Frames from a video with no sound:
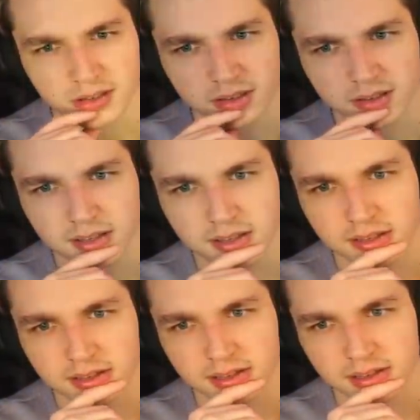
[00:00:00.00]

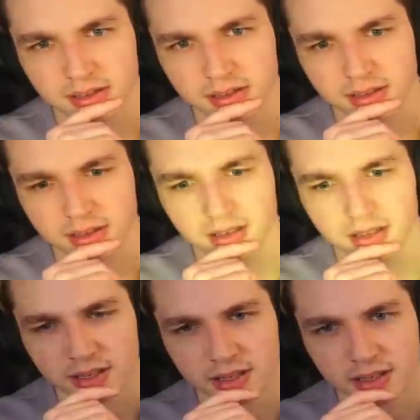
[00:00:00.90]

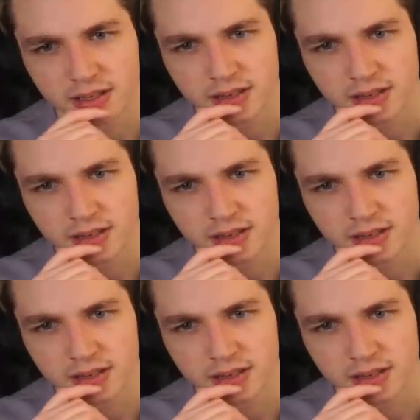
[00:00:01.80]
Nothing is said.